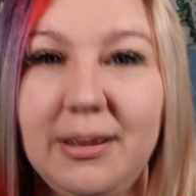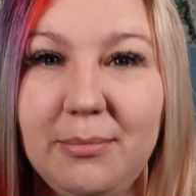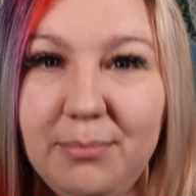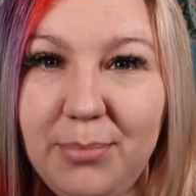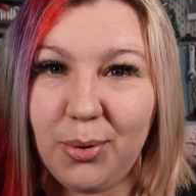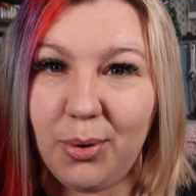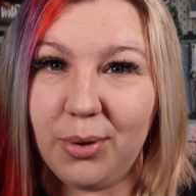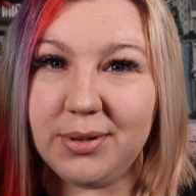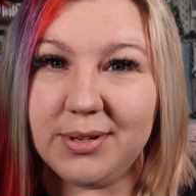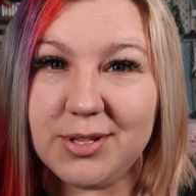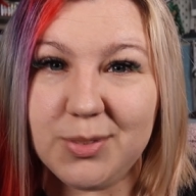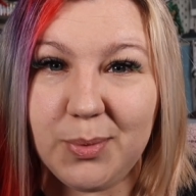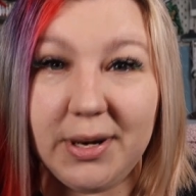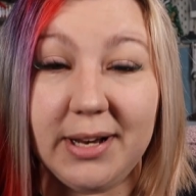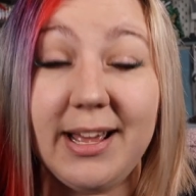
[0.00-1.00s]

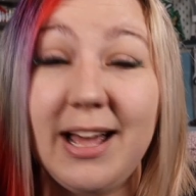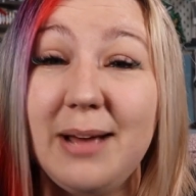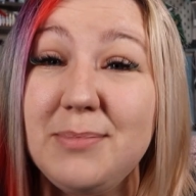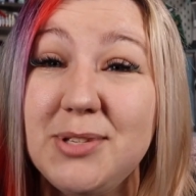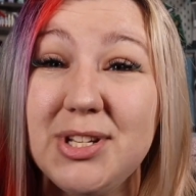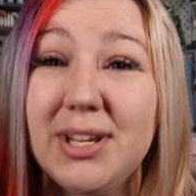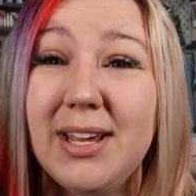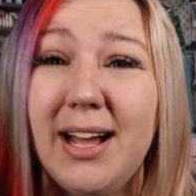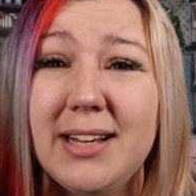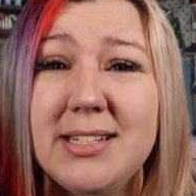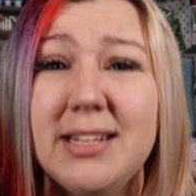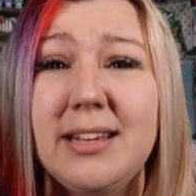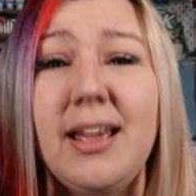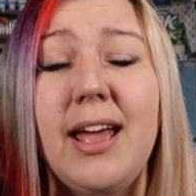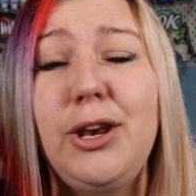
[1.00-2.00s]
important when it comes to
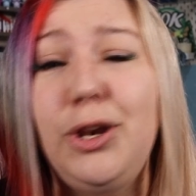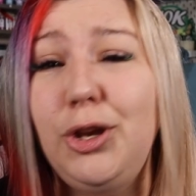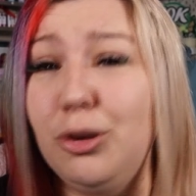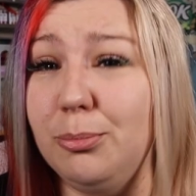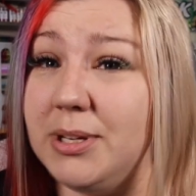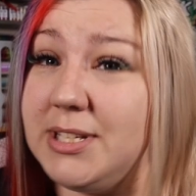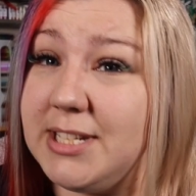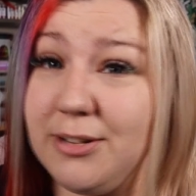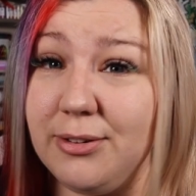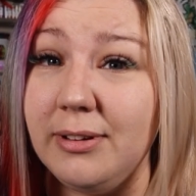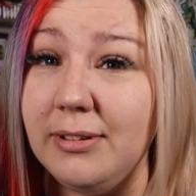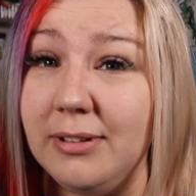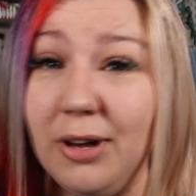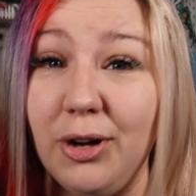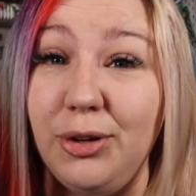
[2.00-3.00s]
cutting a new
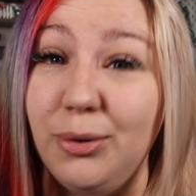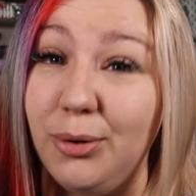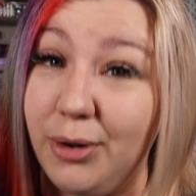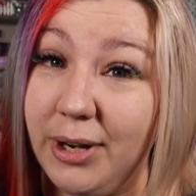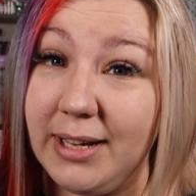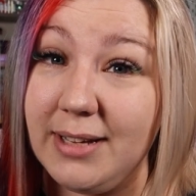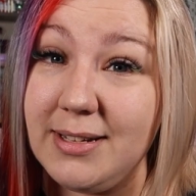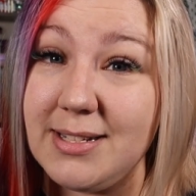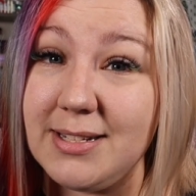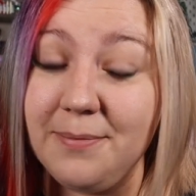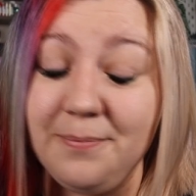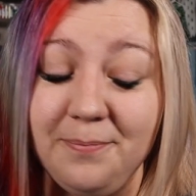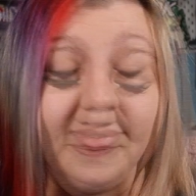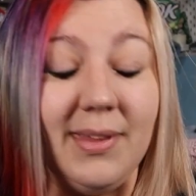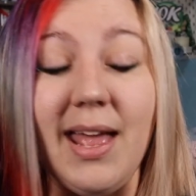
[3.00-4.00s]
material on your Cricut.
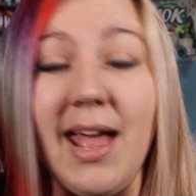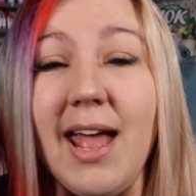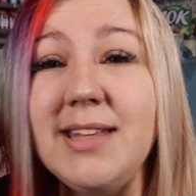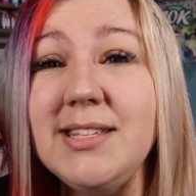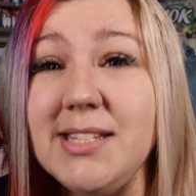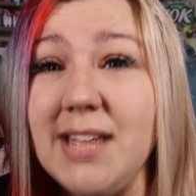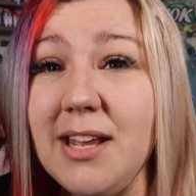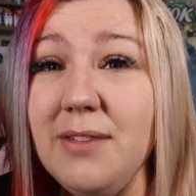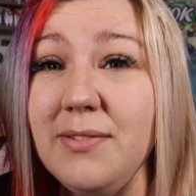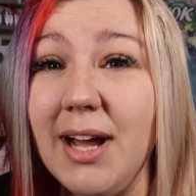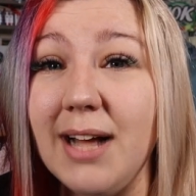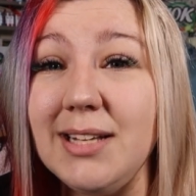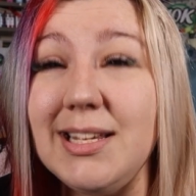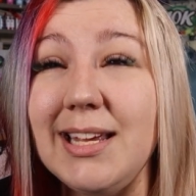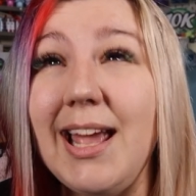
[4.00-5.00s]
Instead of
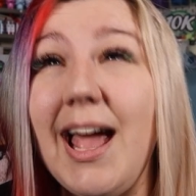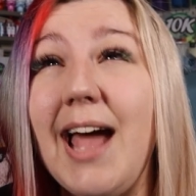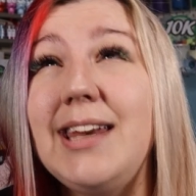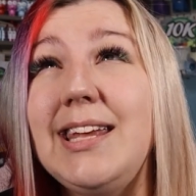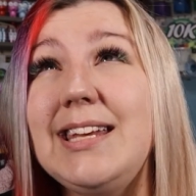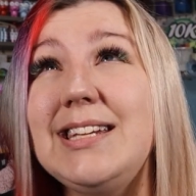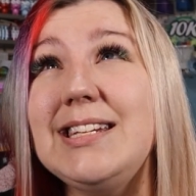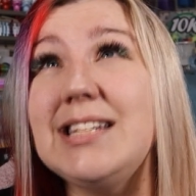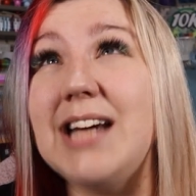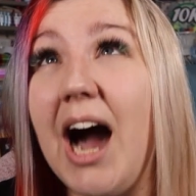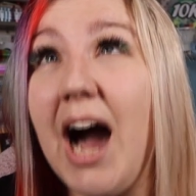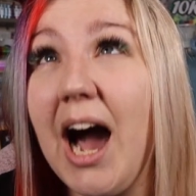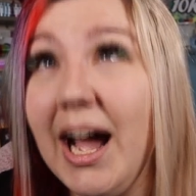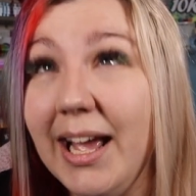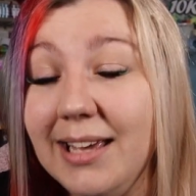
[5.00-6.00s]
cutting an
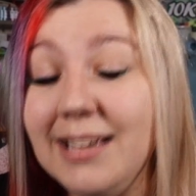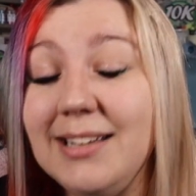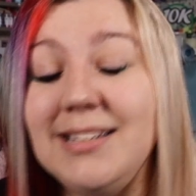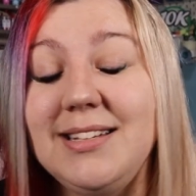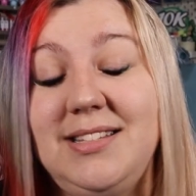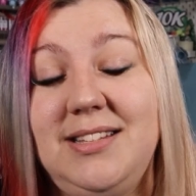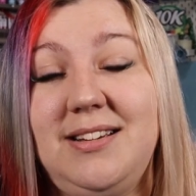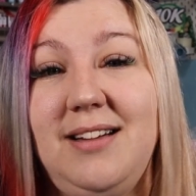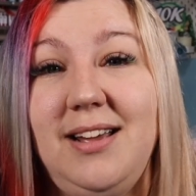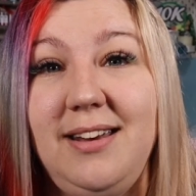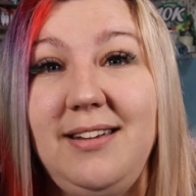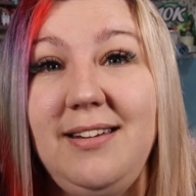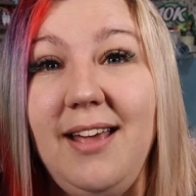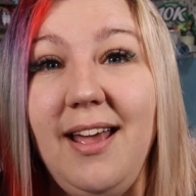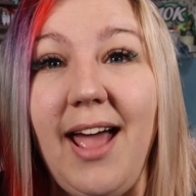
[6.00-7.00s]
entire
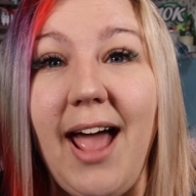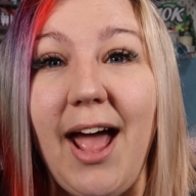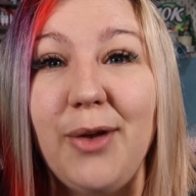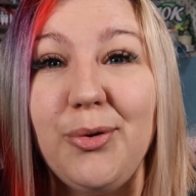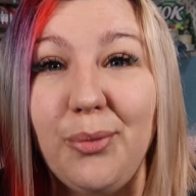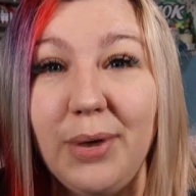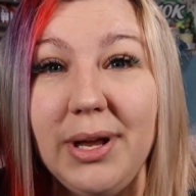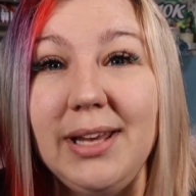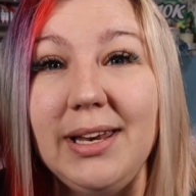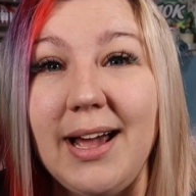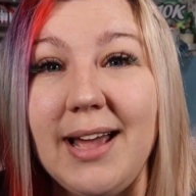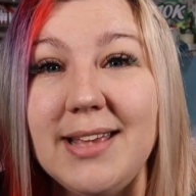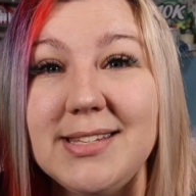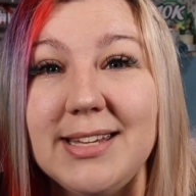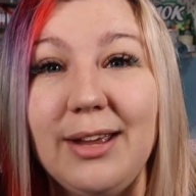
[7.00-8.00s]
design and
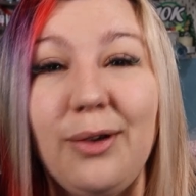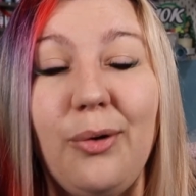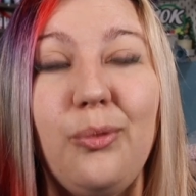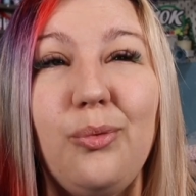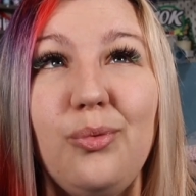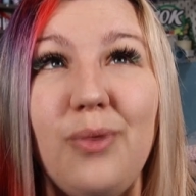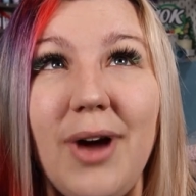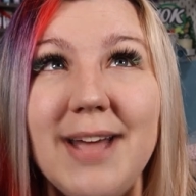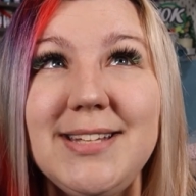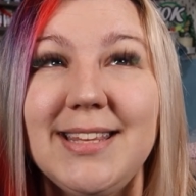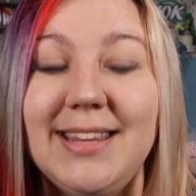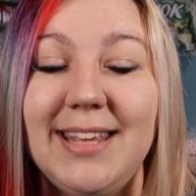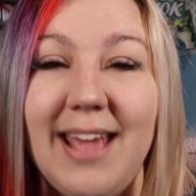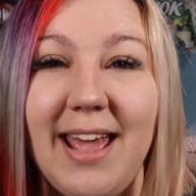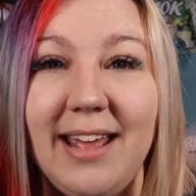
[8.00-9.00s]
realizing right at
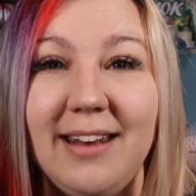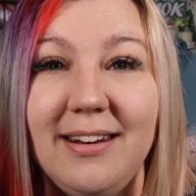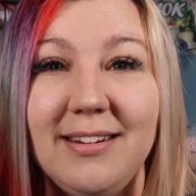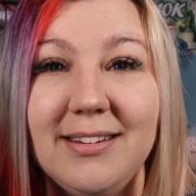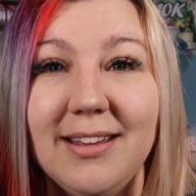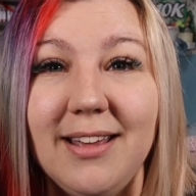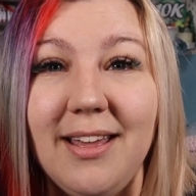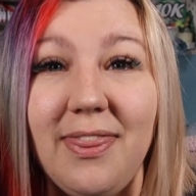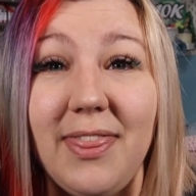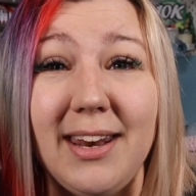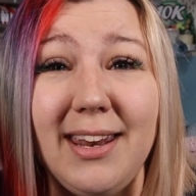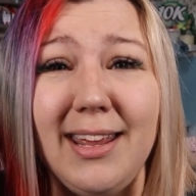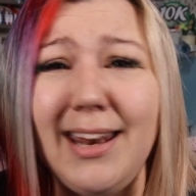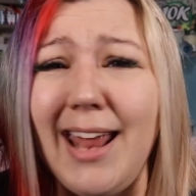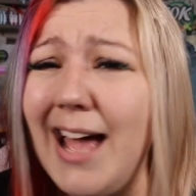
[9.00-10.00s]
the end that
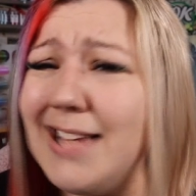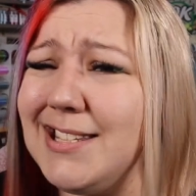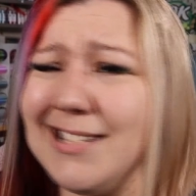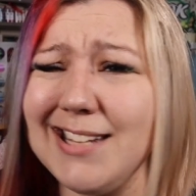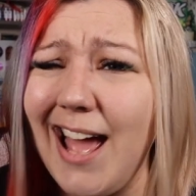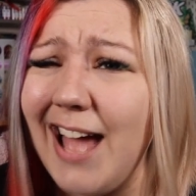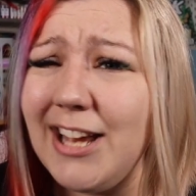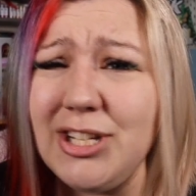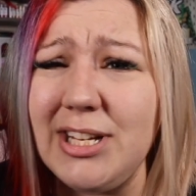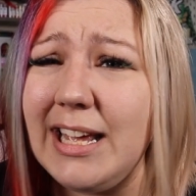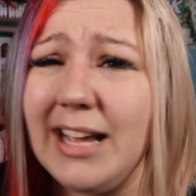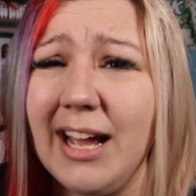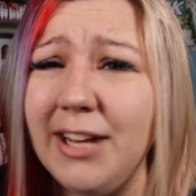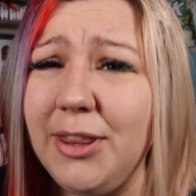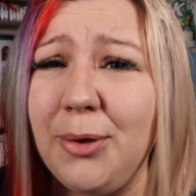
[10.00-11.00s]
it hasn't actually
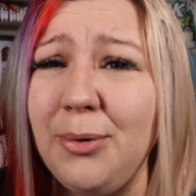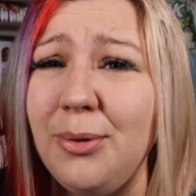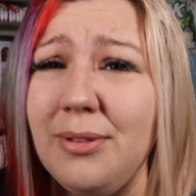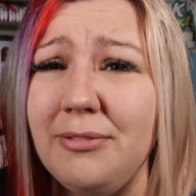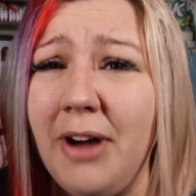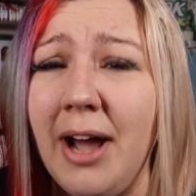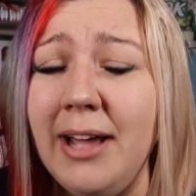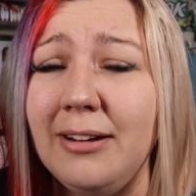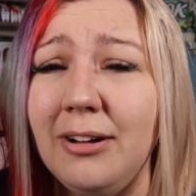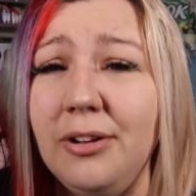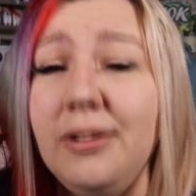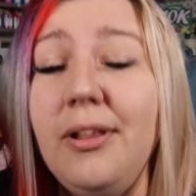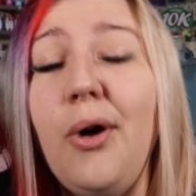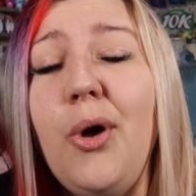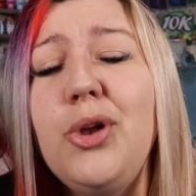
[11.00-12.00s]
cut through the
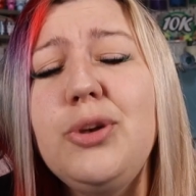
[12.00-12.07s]
vinyl,